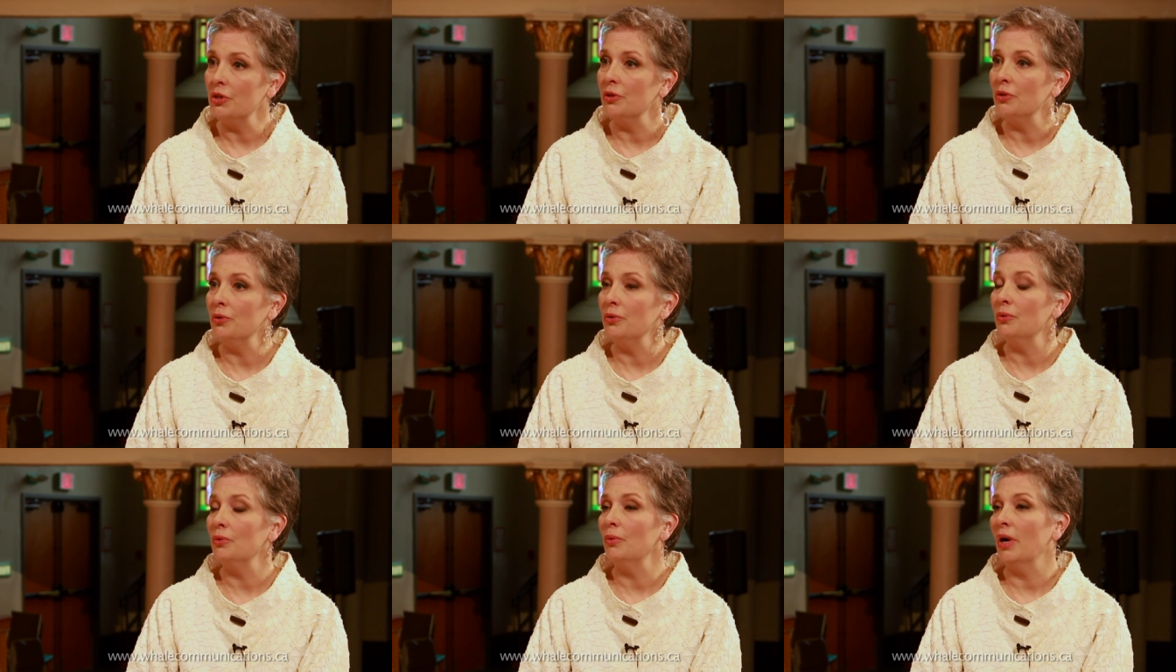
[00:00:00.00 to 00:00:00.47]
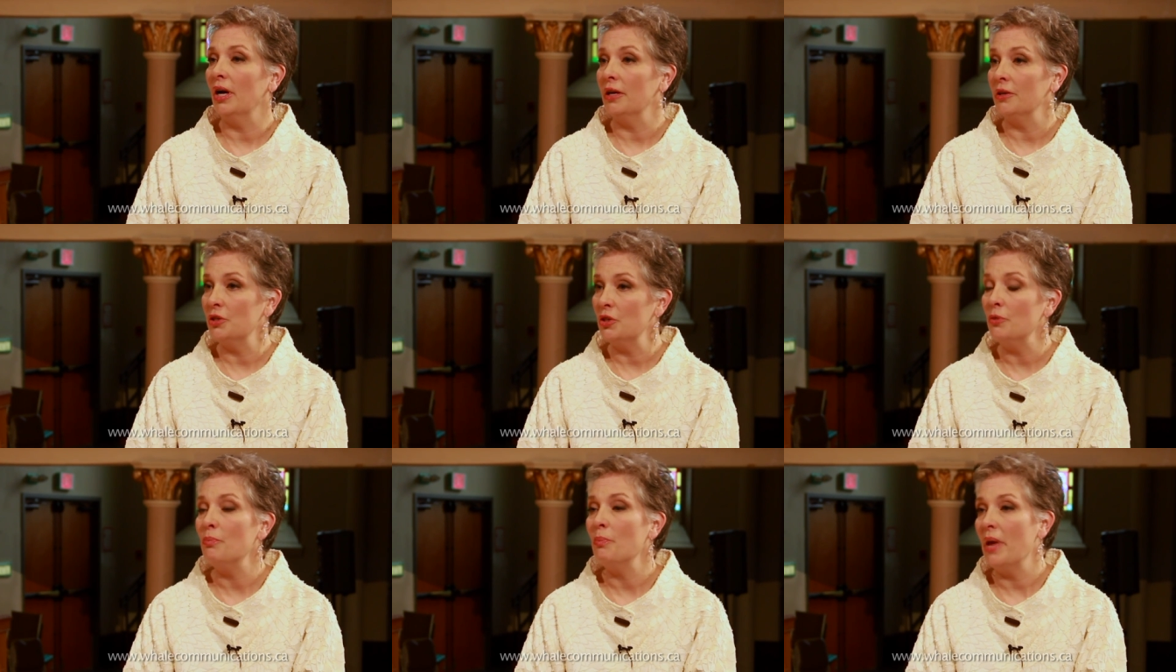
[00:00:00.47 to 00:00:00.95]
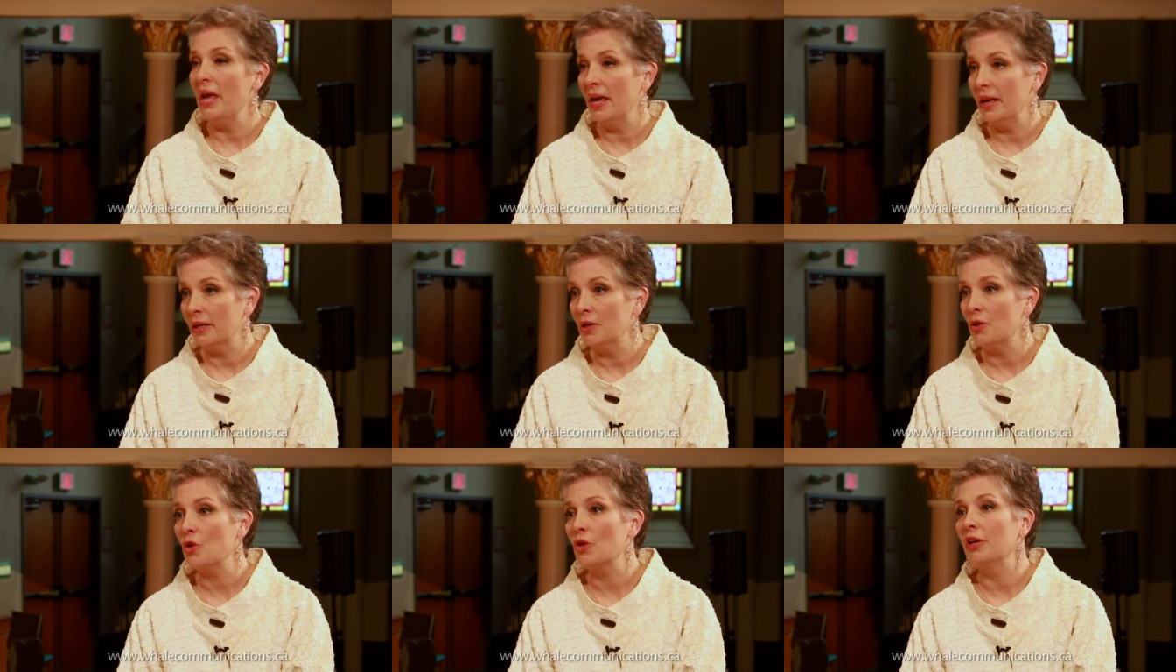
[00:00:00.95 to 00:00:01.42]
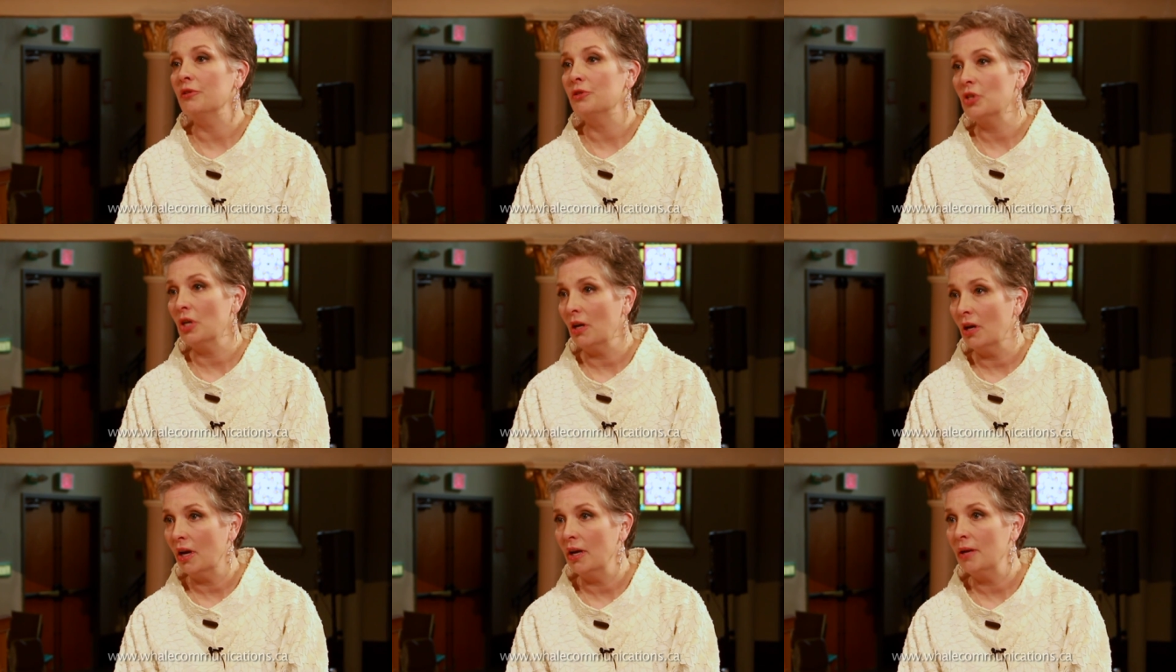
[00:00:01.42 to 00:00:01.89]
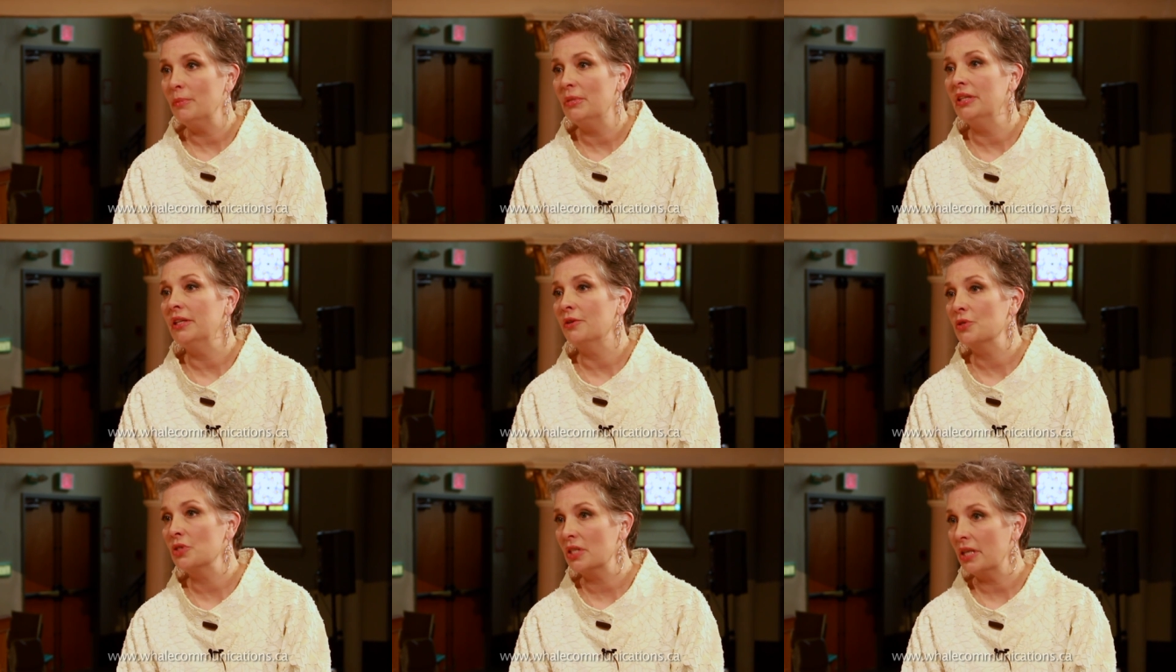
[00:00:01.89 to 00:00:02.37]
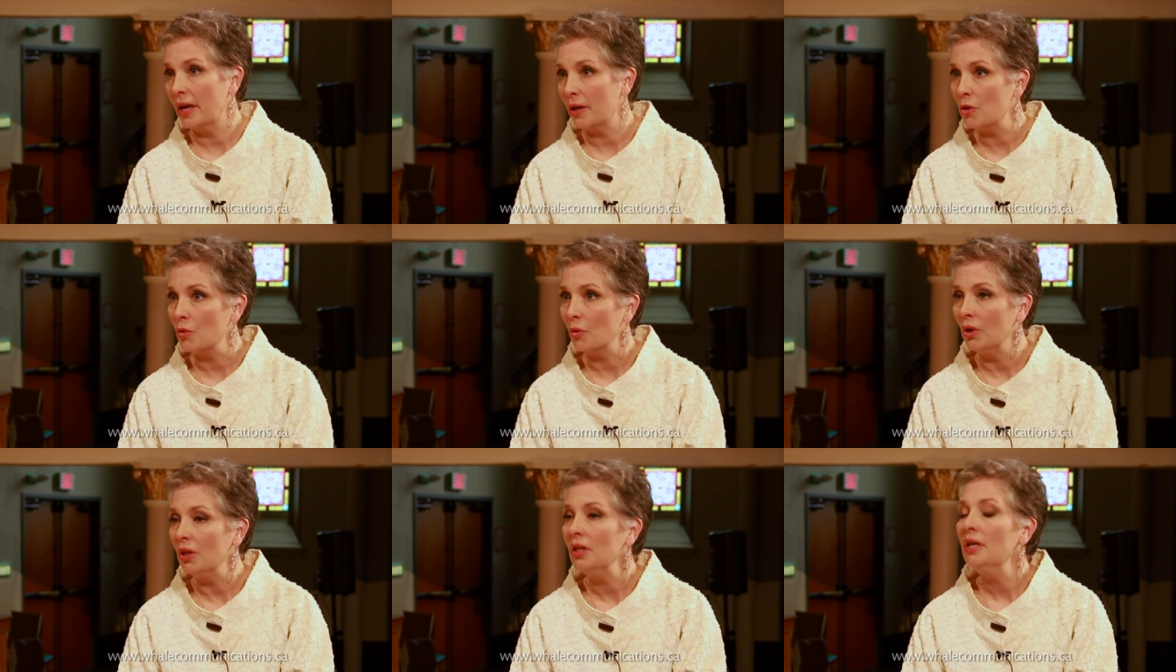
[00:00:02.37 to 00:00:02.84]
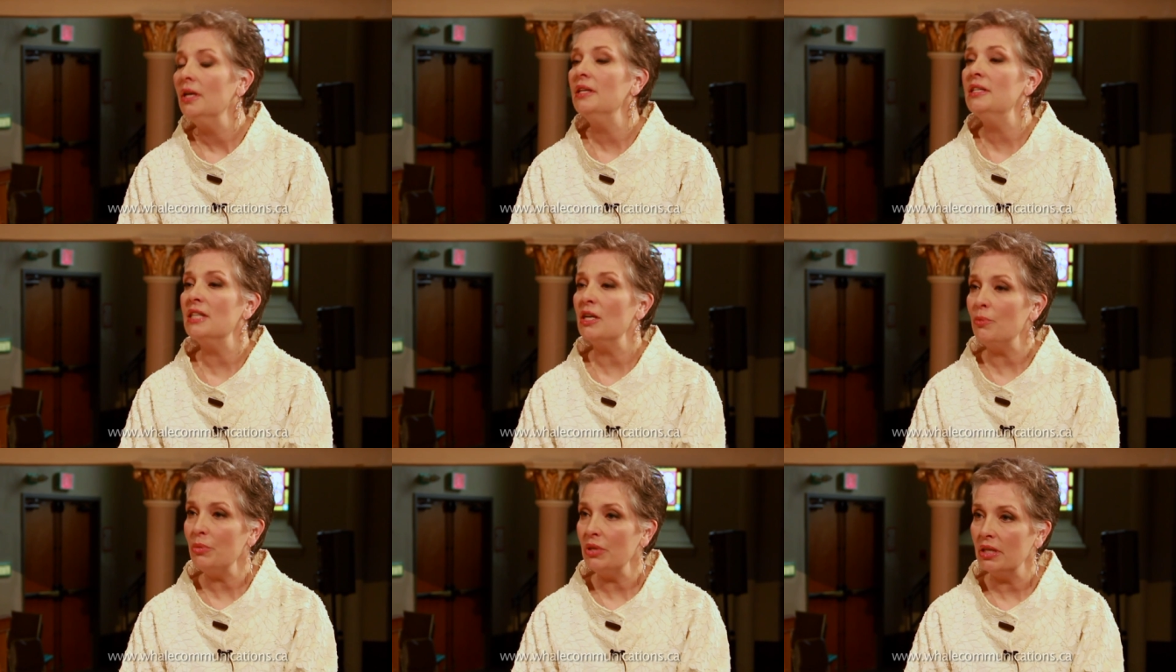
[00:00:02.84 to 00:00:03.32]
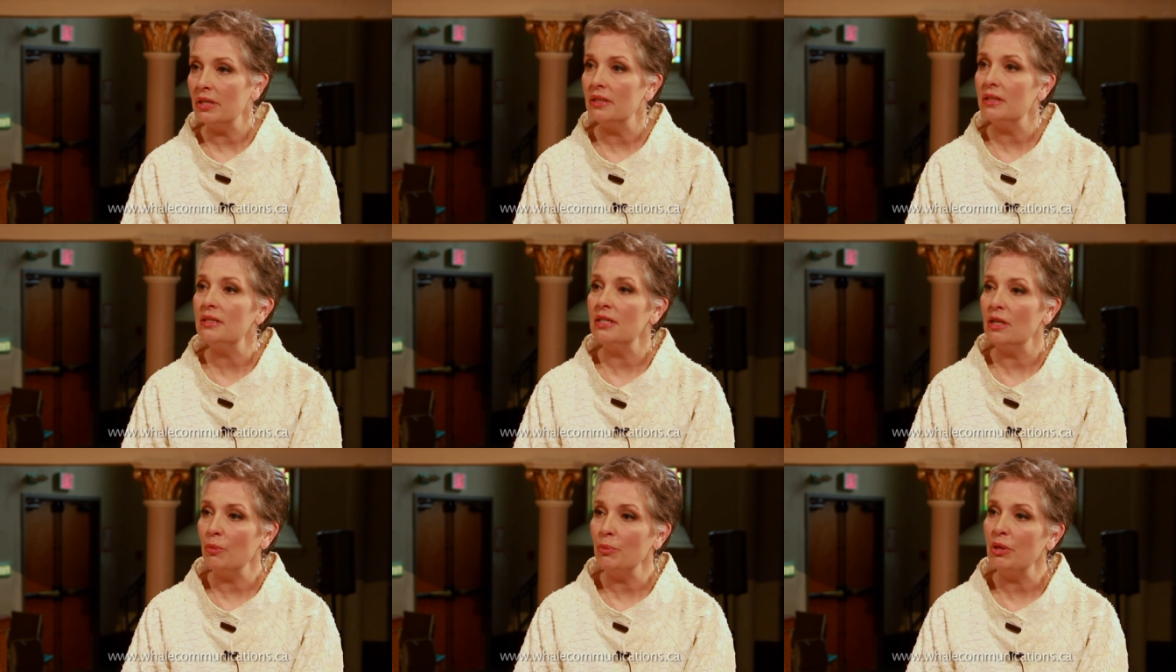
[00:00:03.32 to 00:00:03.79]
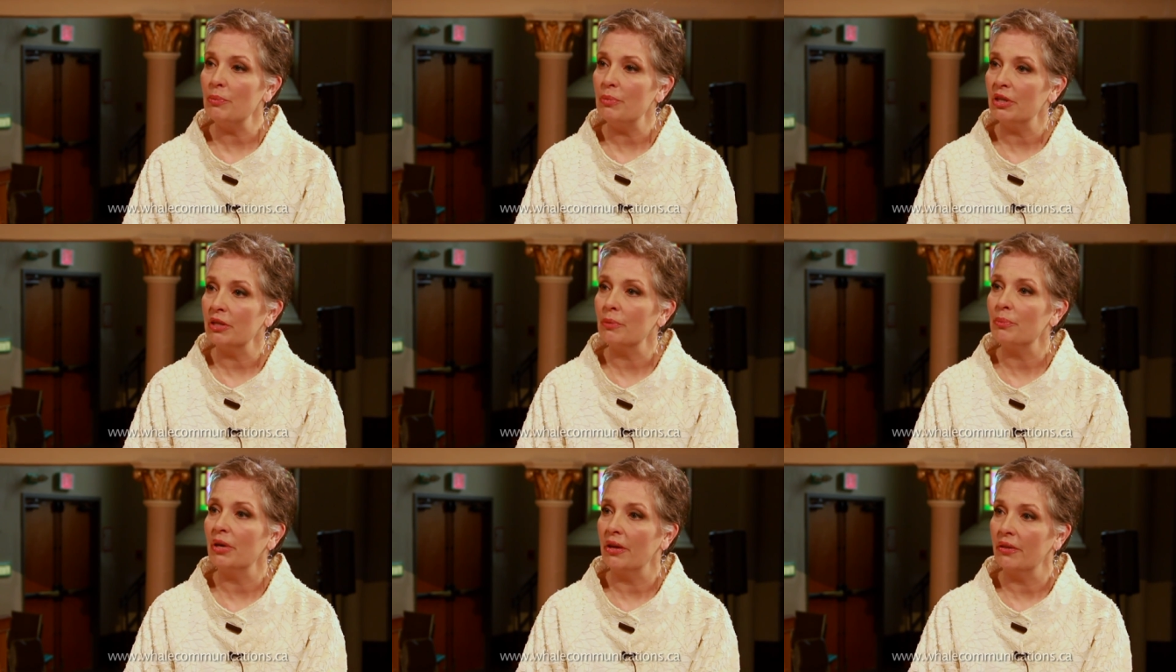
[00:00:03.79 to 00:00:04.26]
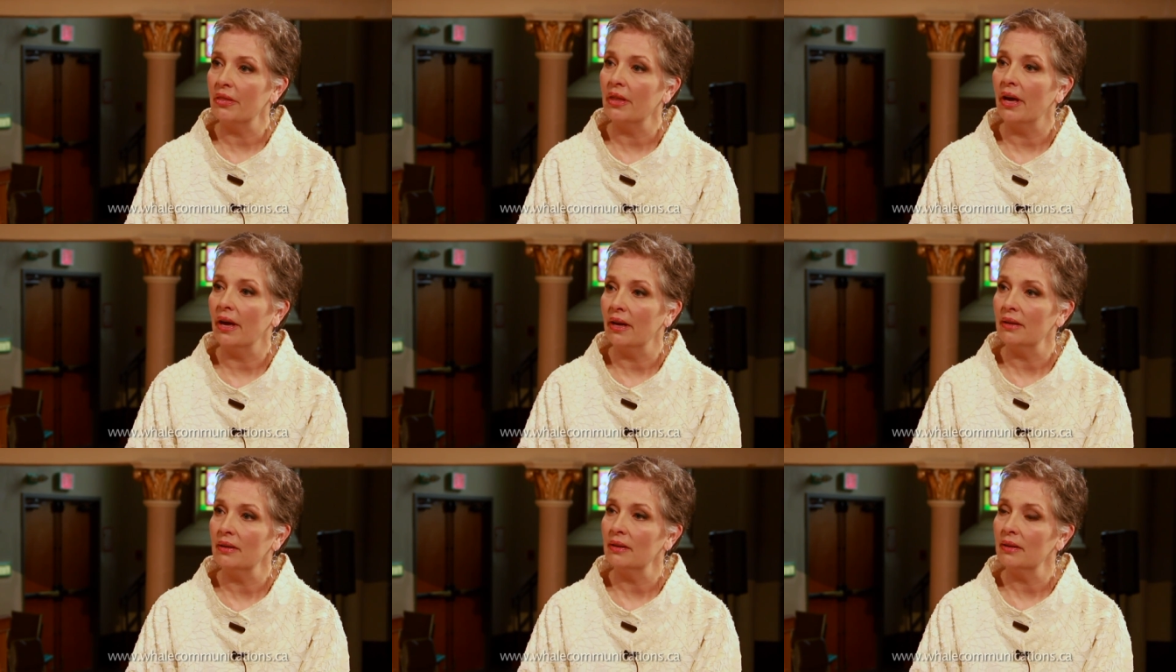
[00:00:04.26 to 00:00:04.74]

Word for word: to, uh, to manage their time and their schedule. Tell me, tell me a bit about that.